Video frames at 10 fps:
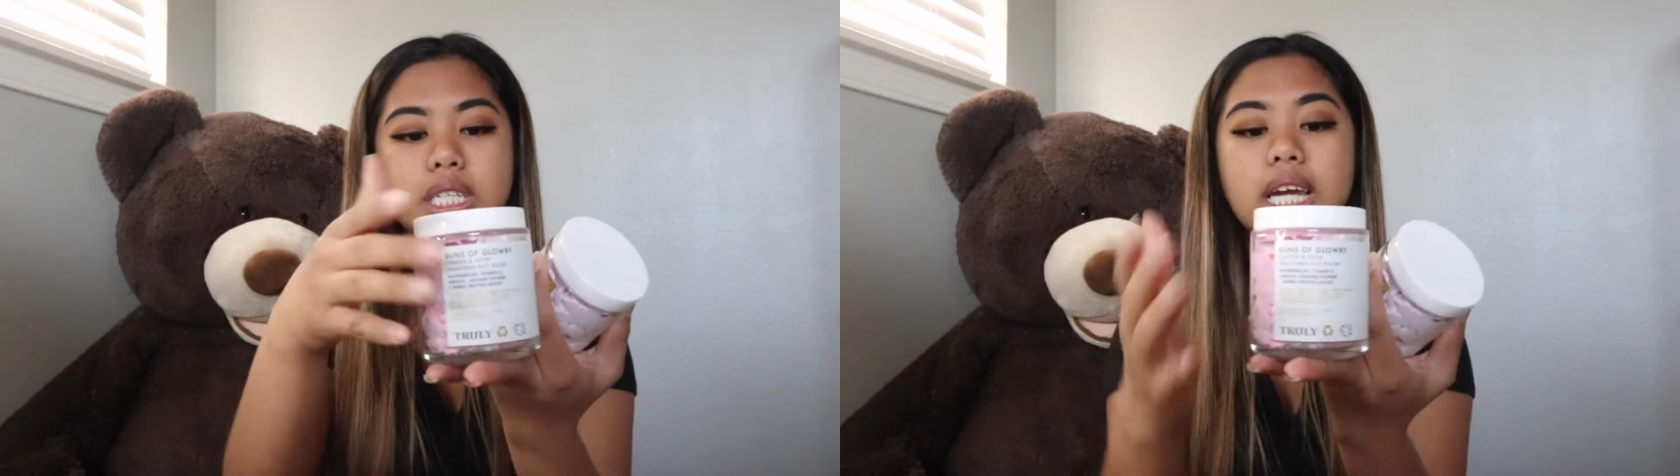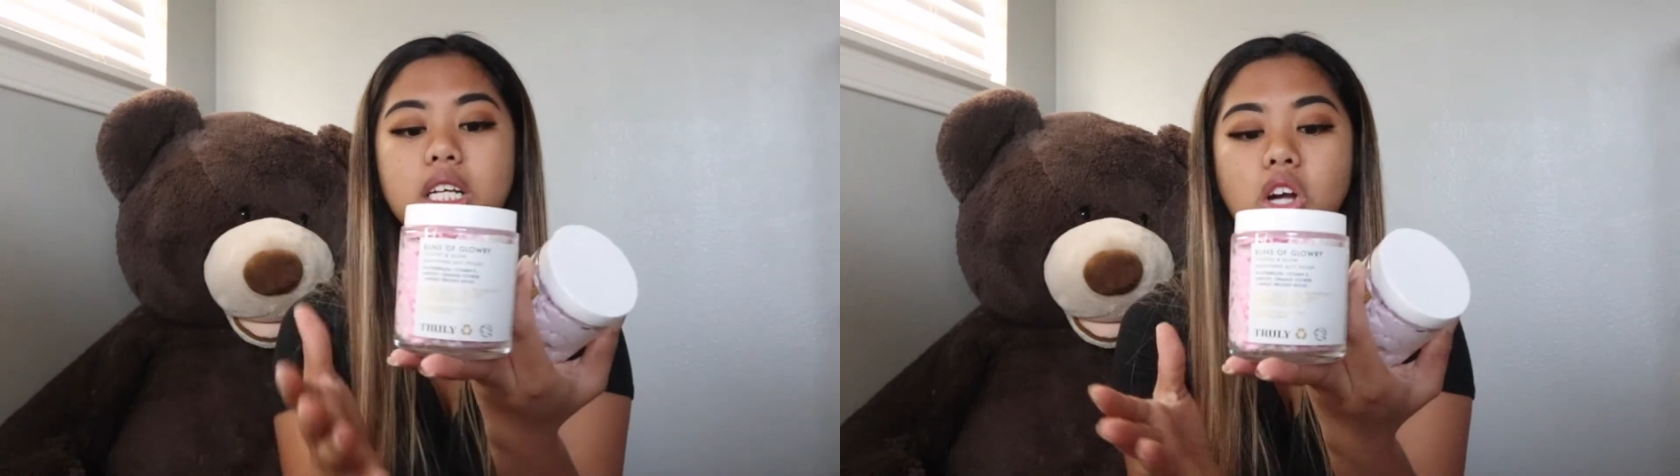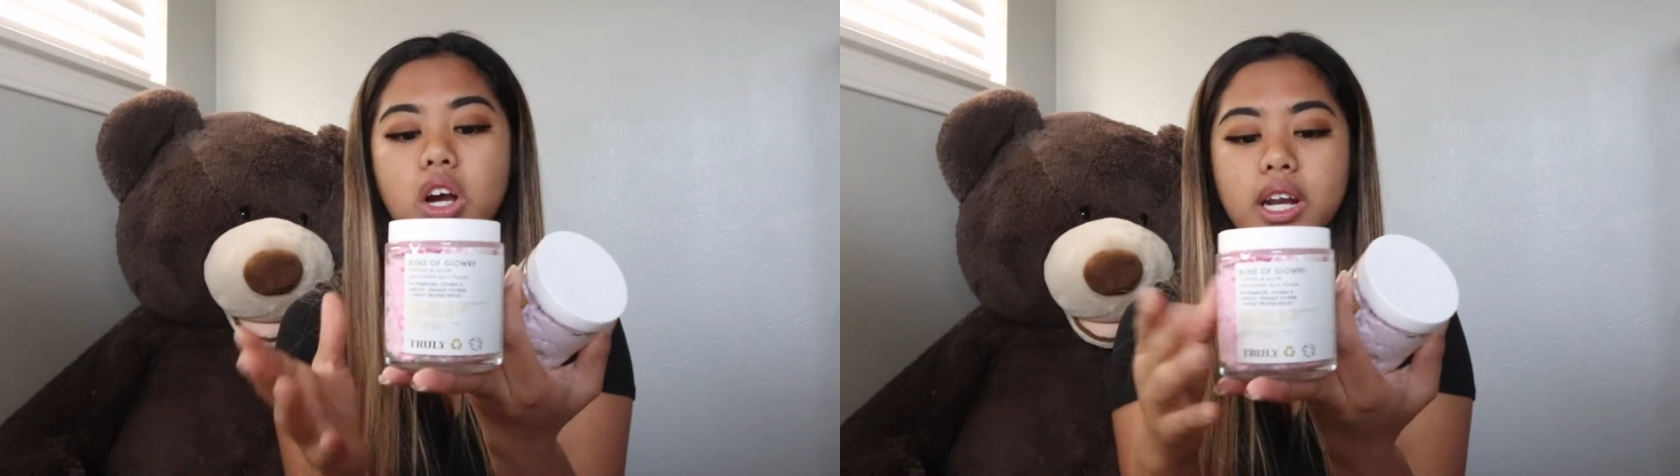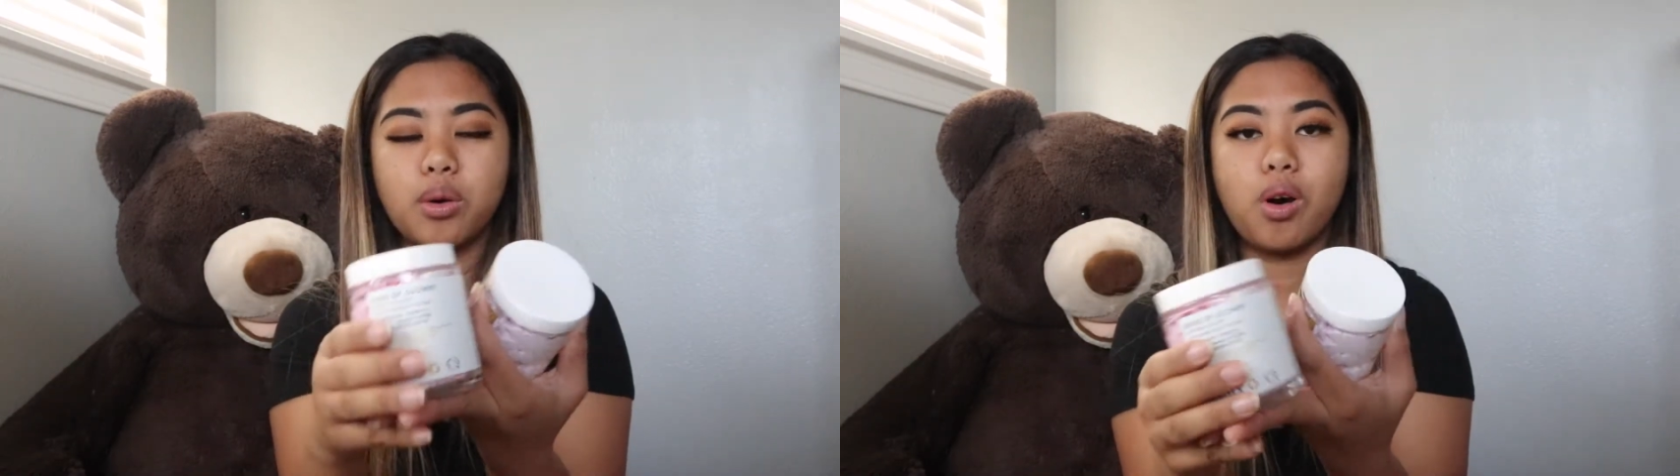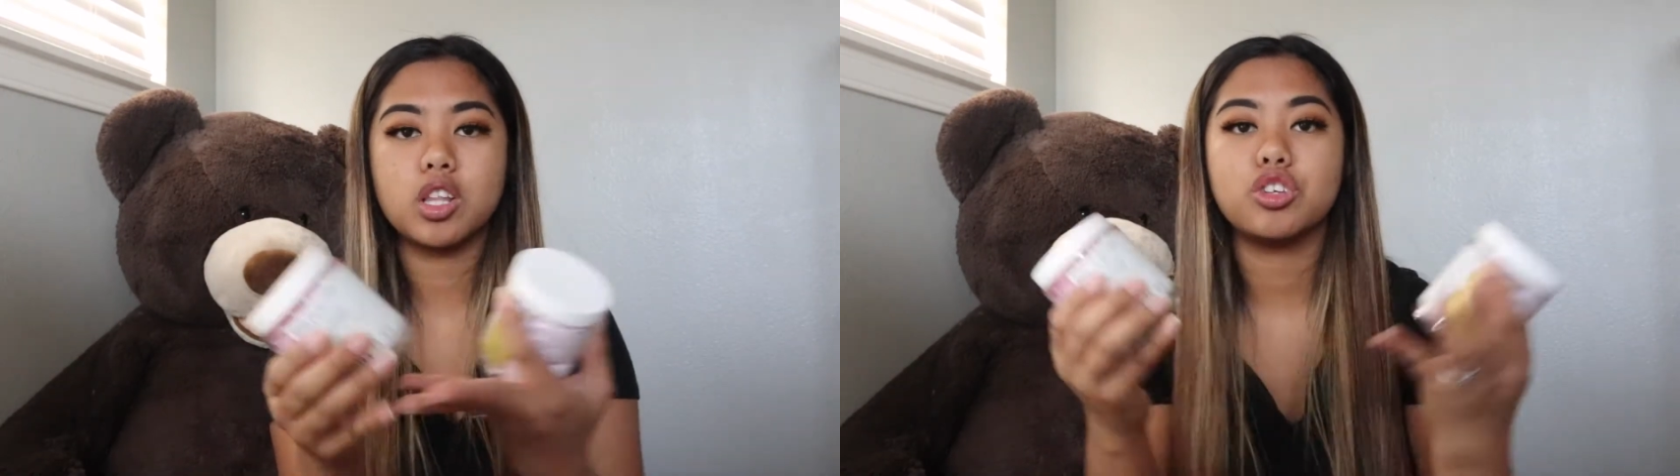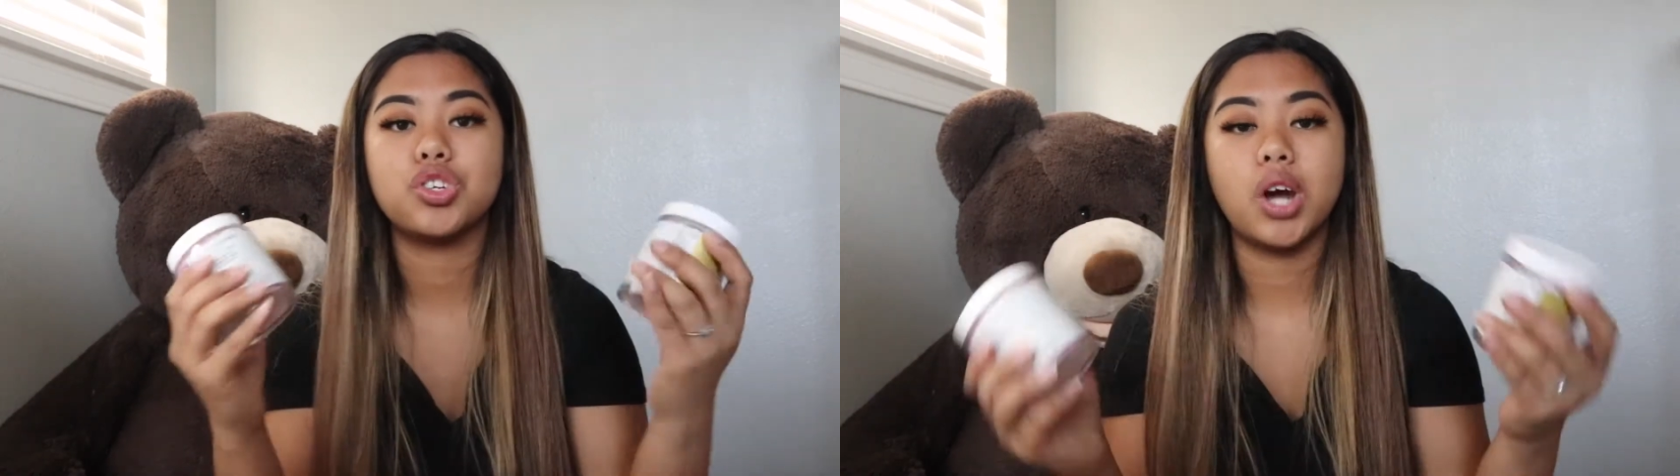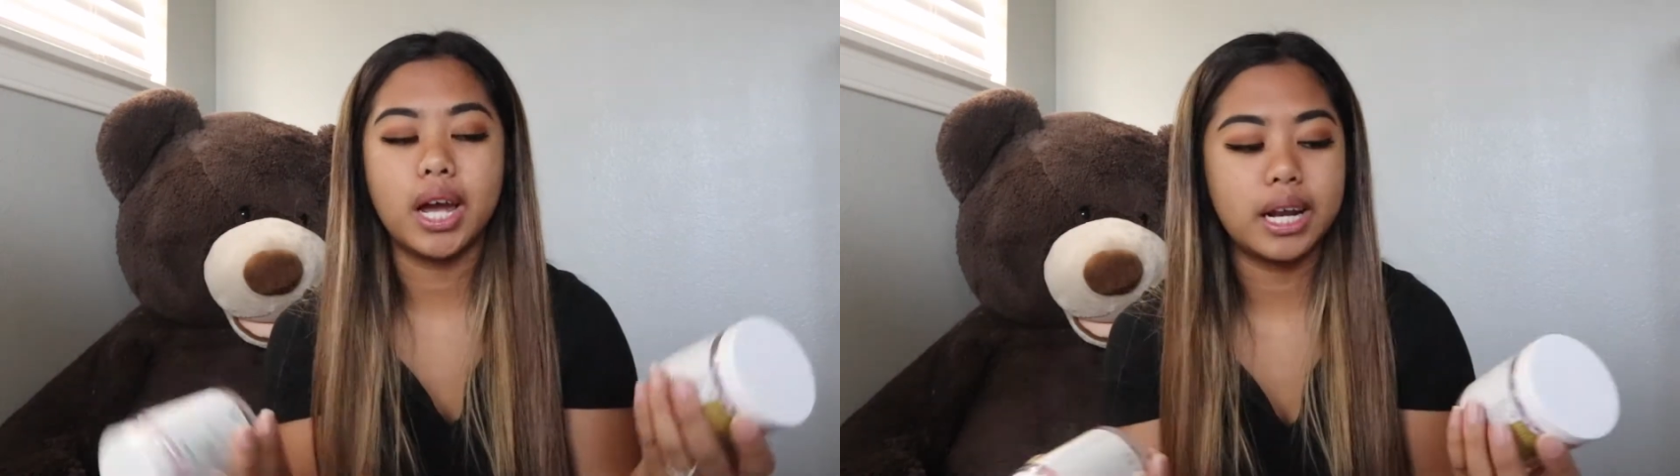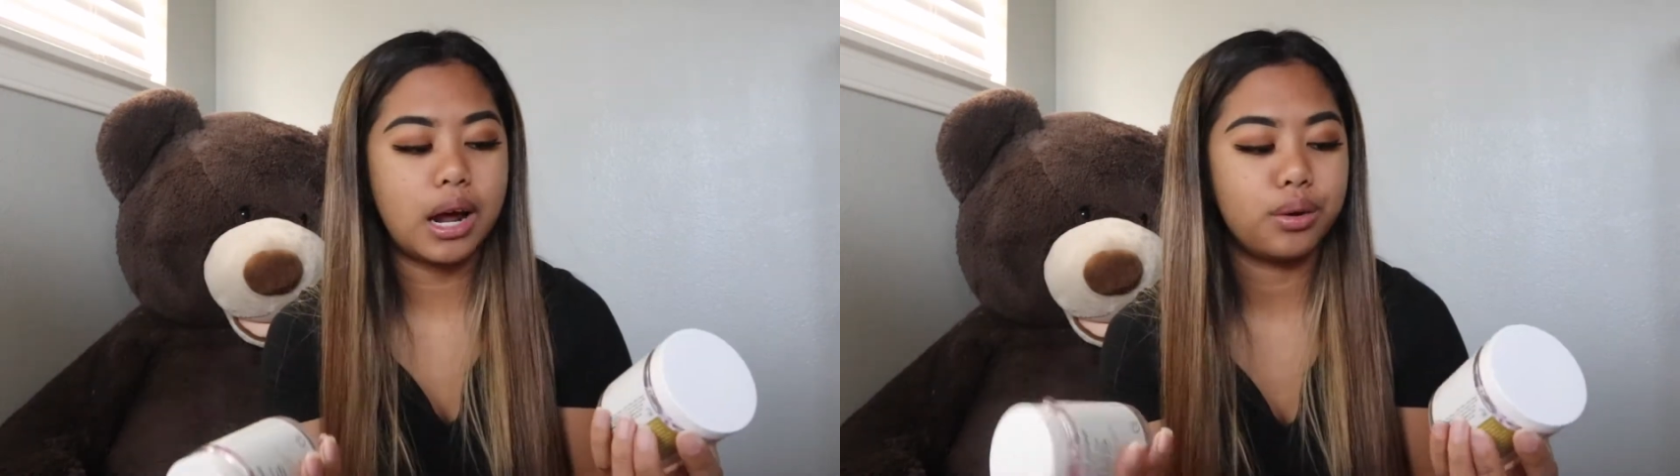TikTok and I wanted to
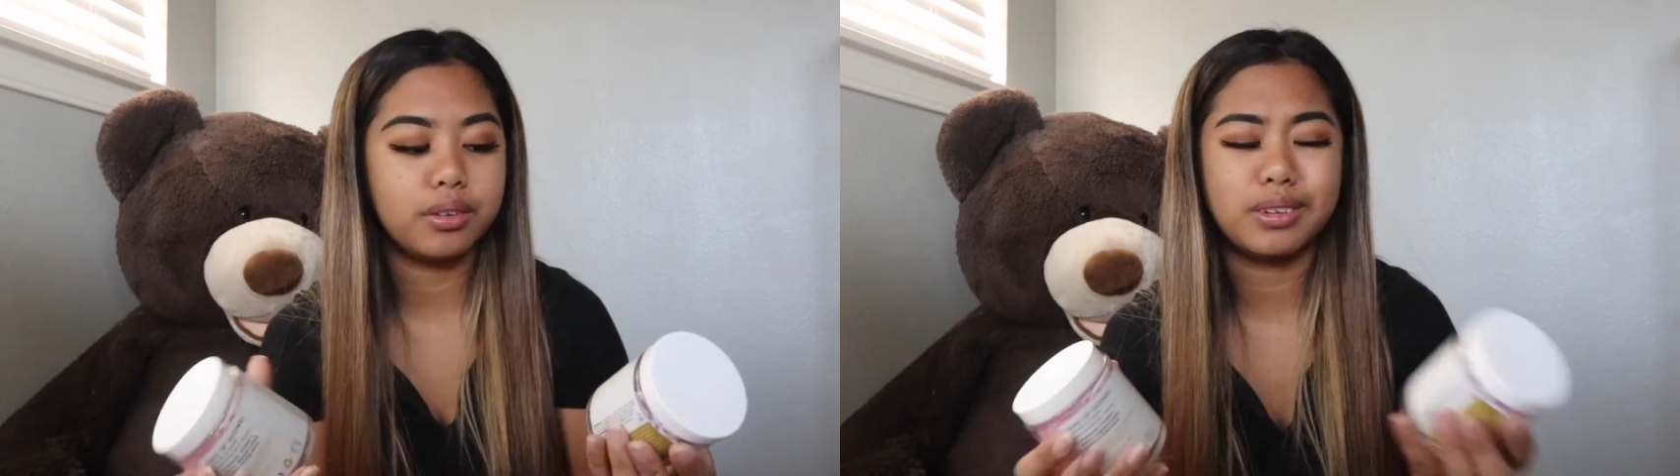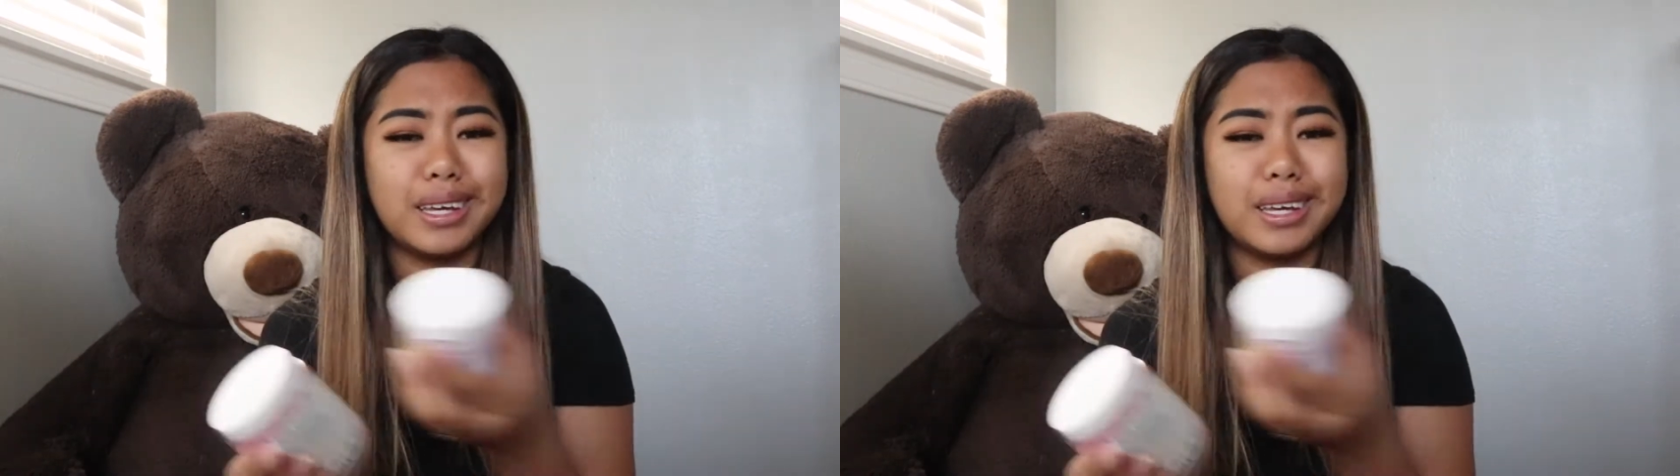try it out,